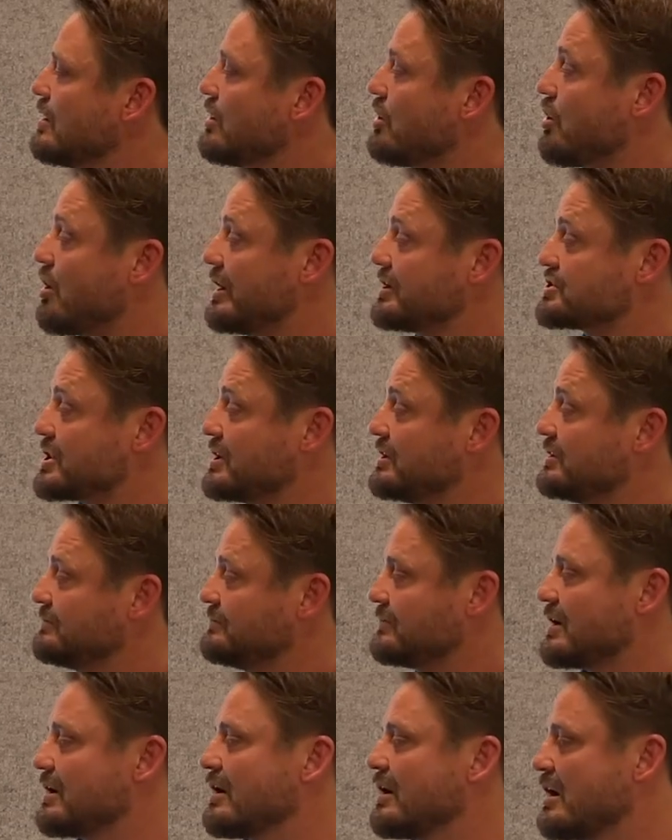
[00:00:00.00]

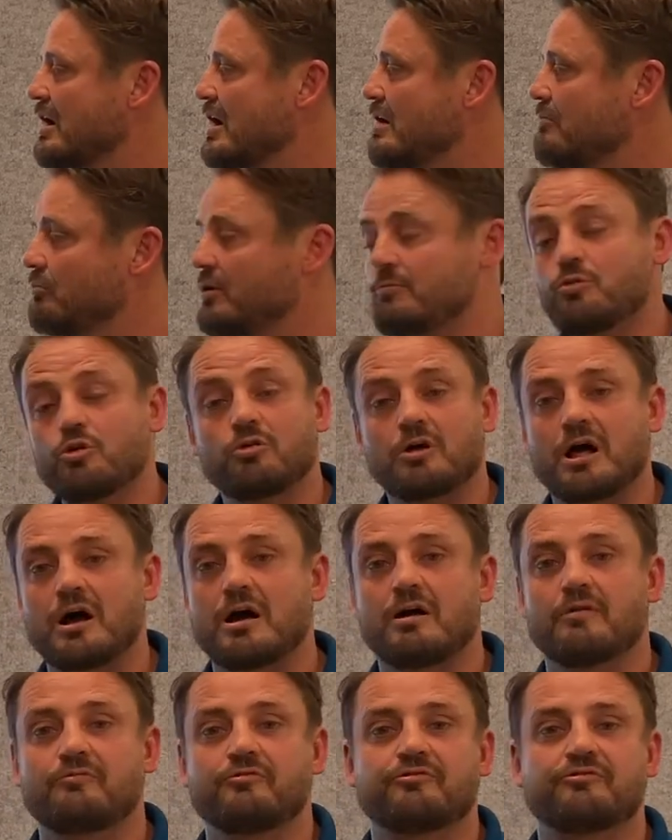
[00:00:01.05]
Hygiene, we will
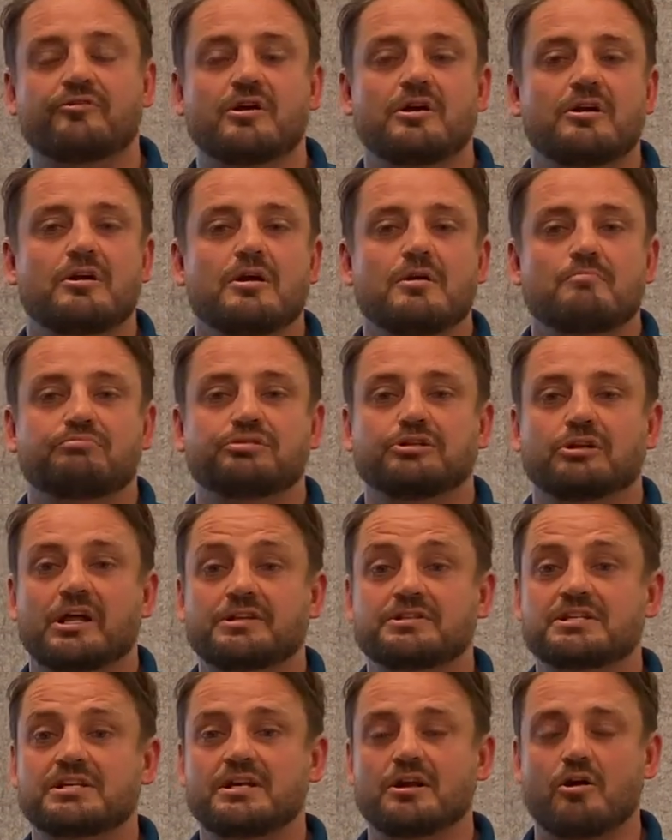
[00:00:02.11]
have
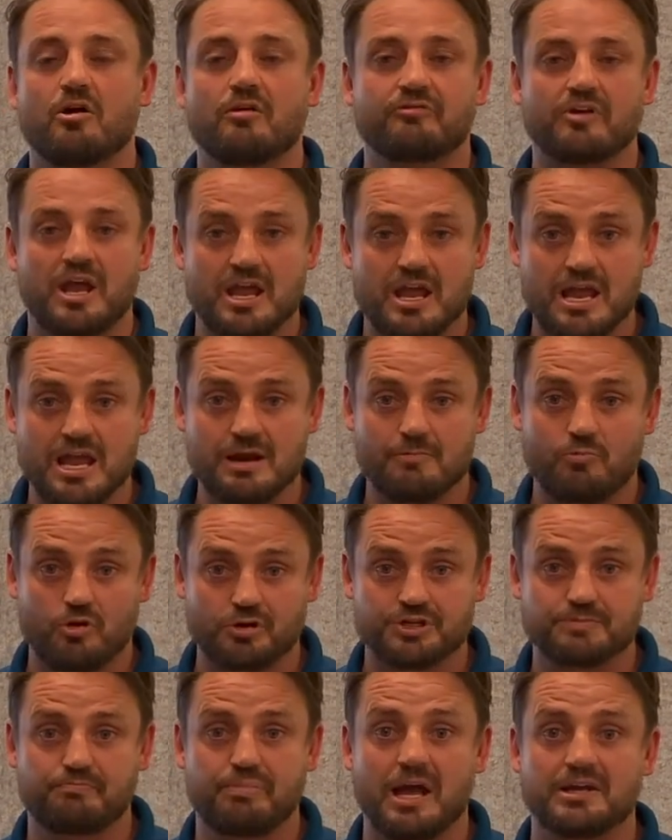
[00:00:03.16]
plenty of hand
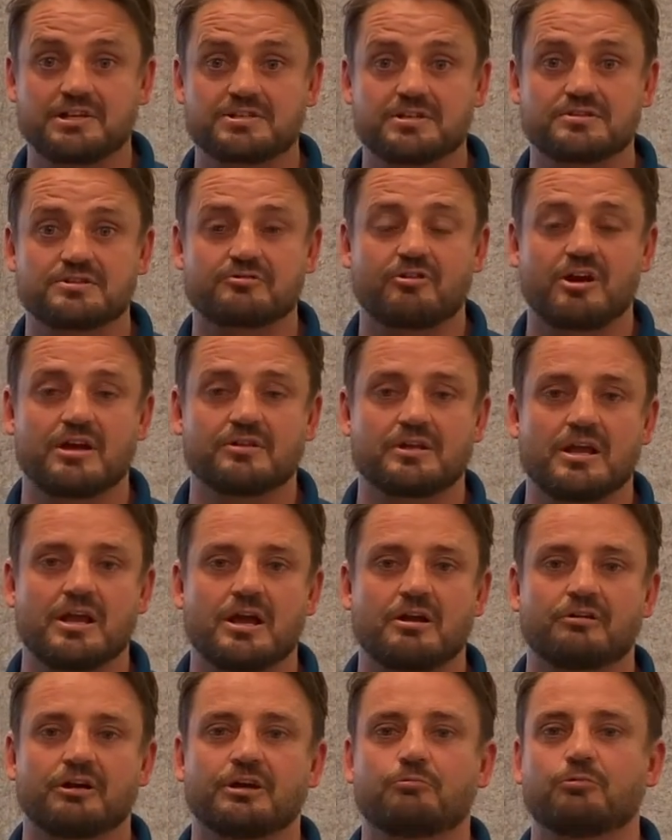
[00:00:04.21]
wash basins around the
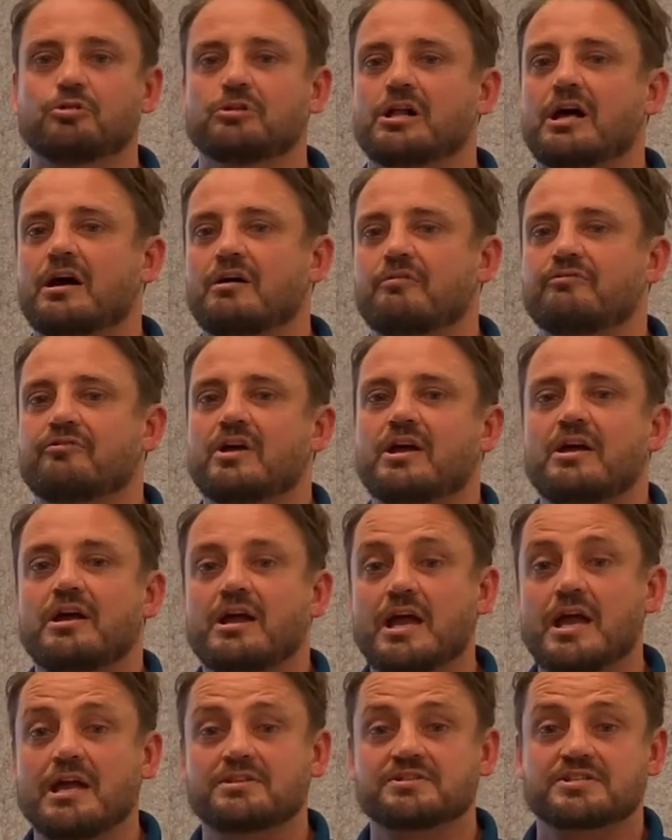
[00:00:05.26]
area. We'll have
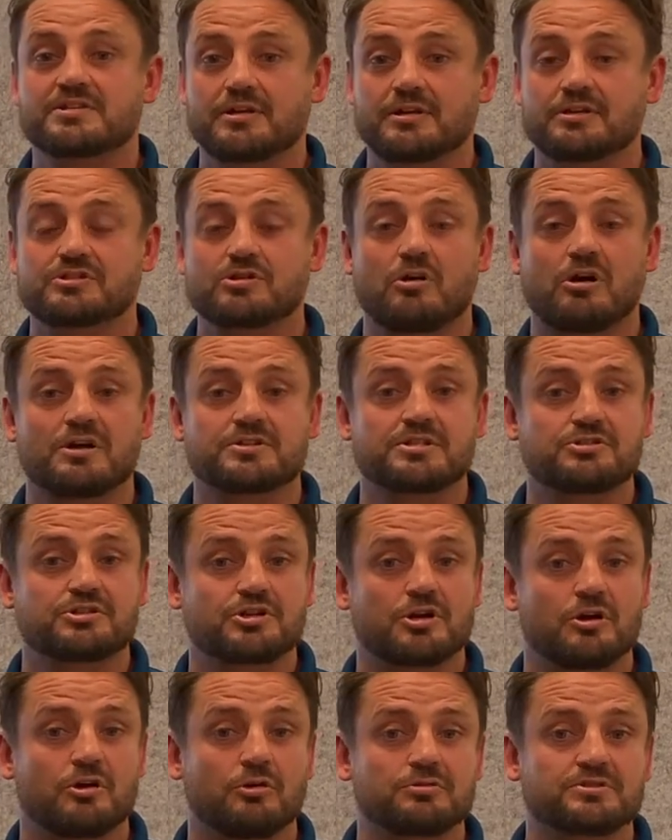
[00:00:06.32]
hand sanitizer
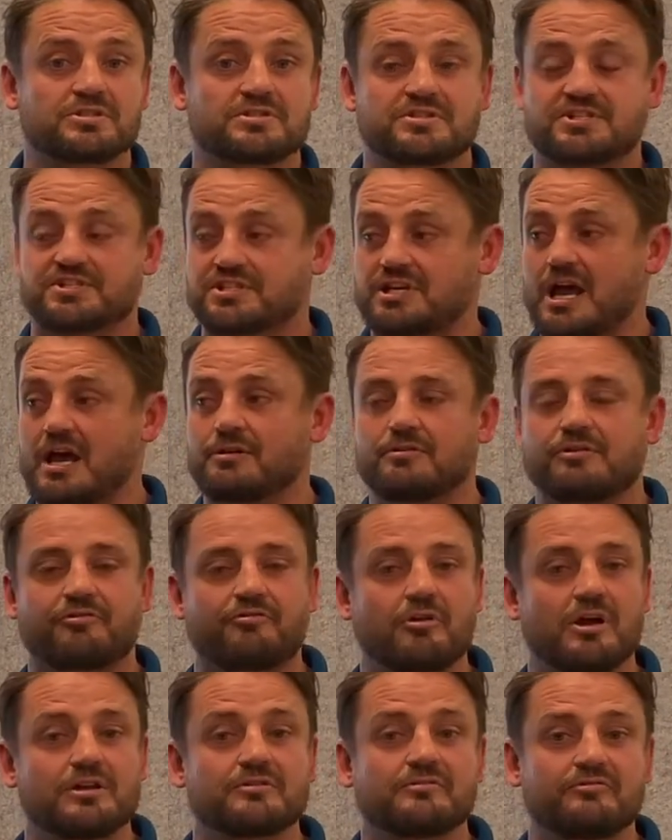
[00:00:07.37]
gels scattered
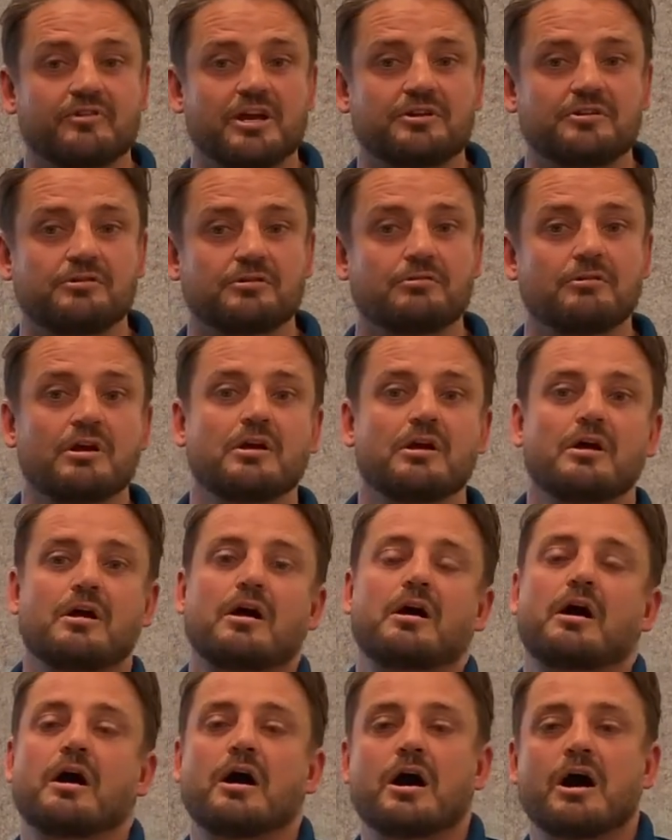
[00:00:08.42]
throughout the venue,
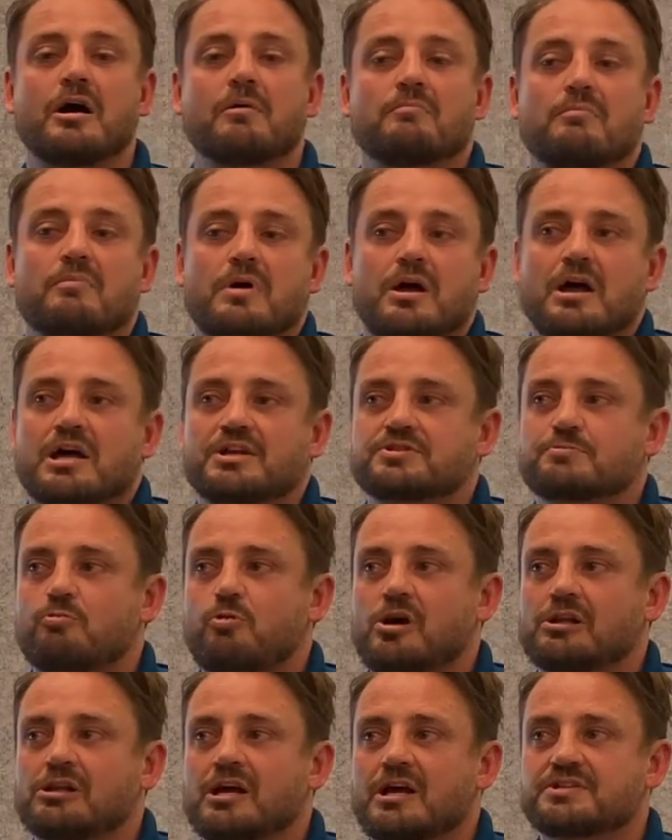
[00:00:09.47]
as
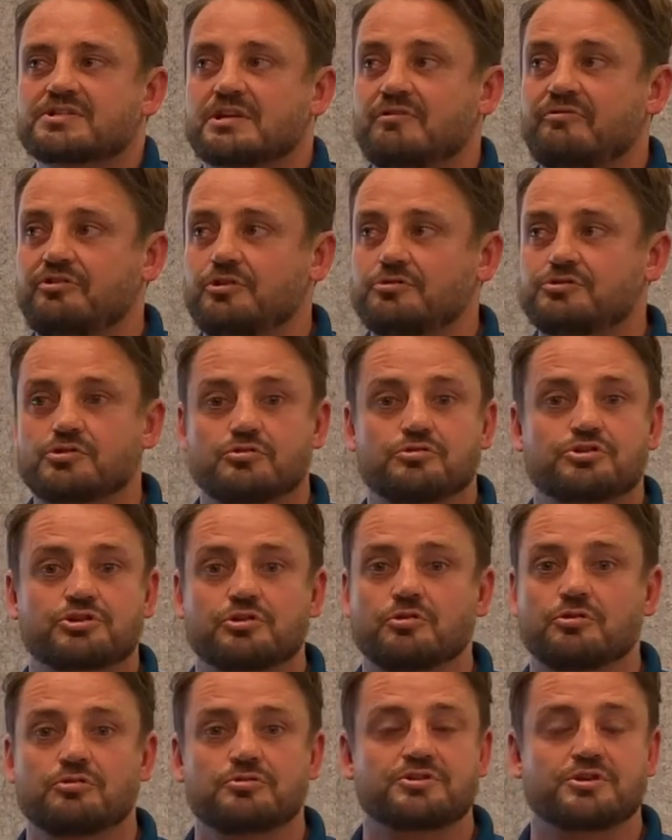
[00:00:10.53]
well as if you do
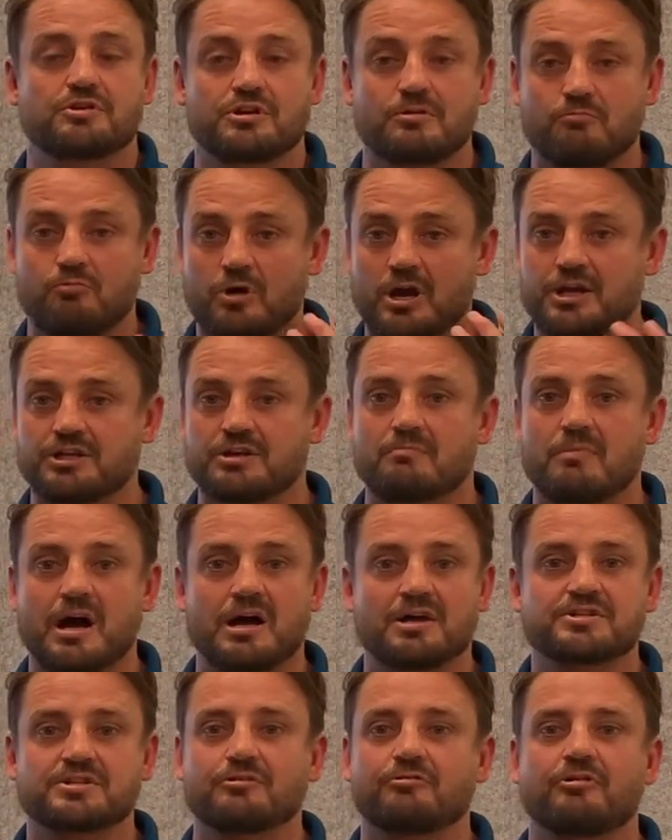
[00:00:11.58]
choose, you can wear your
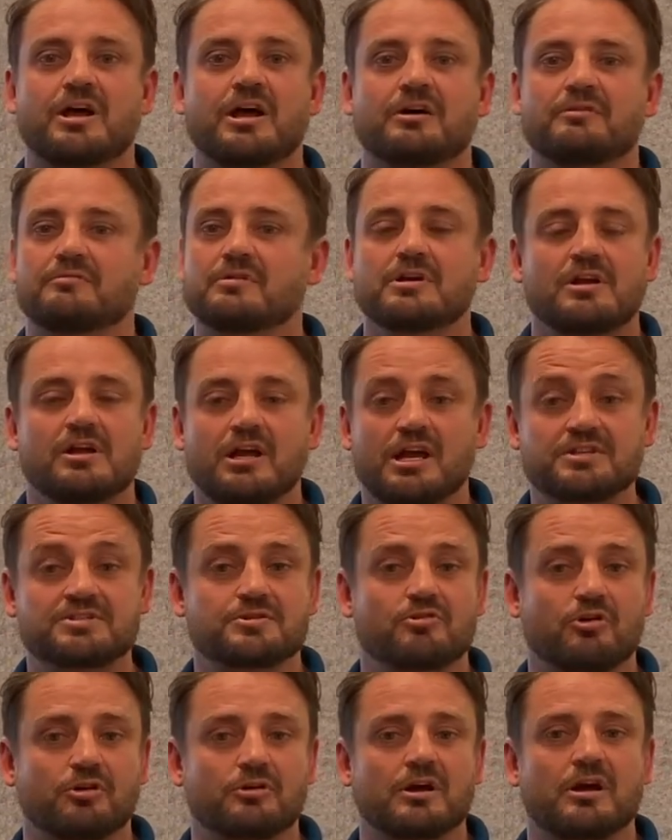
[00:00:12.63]
mask around. It's
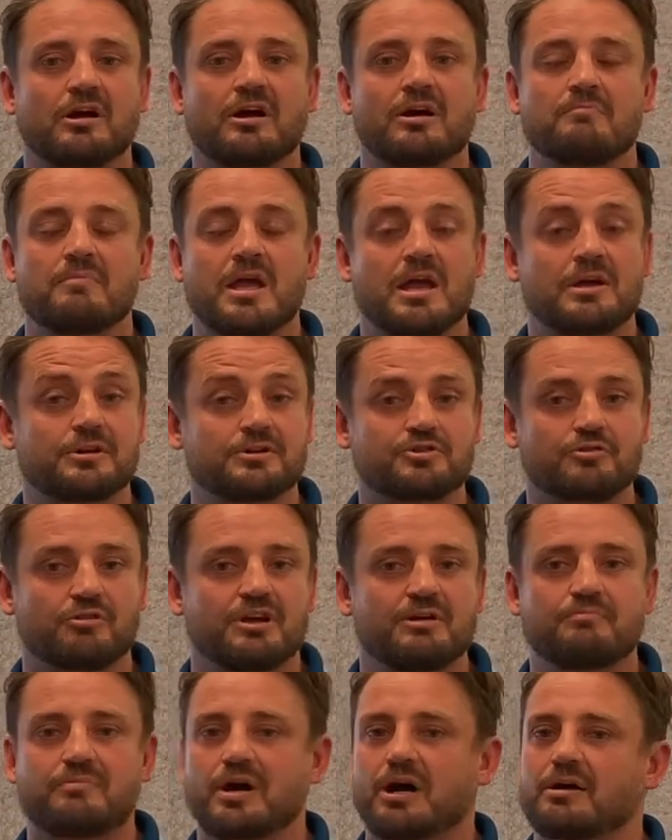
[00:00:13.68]
not
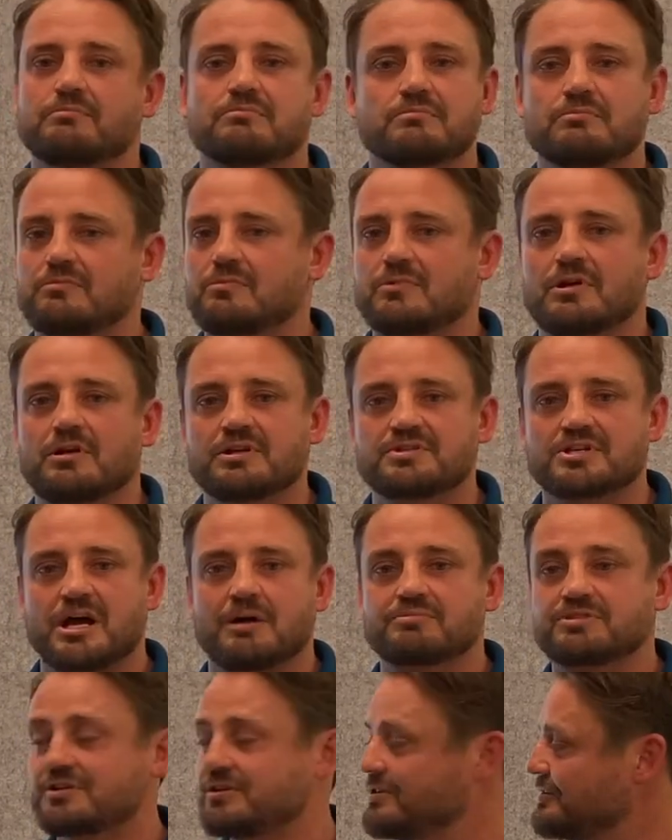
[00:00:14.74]
mandatory, but it's
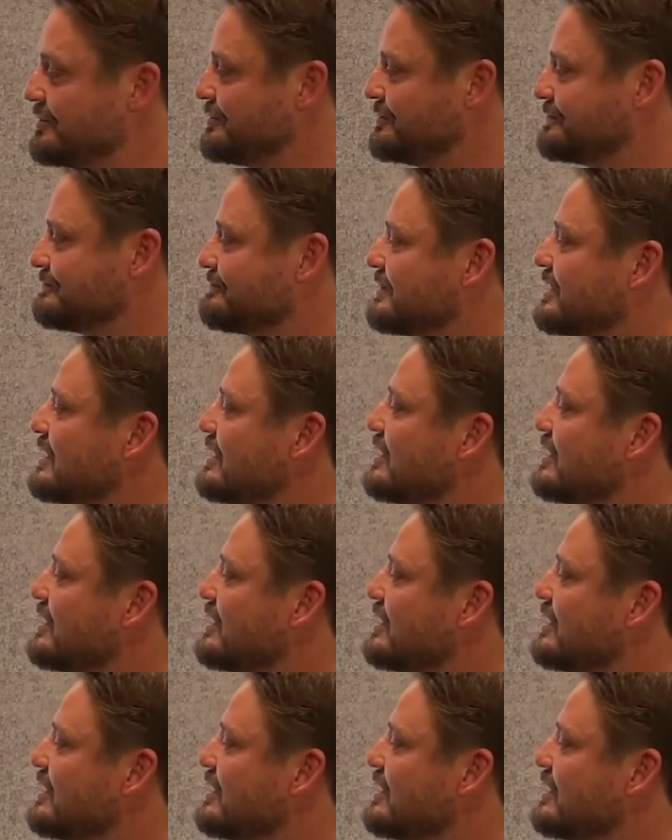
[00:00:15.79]
up to you.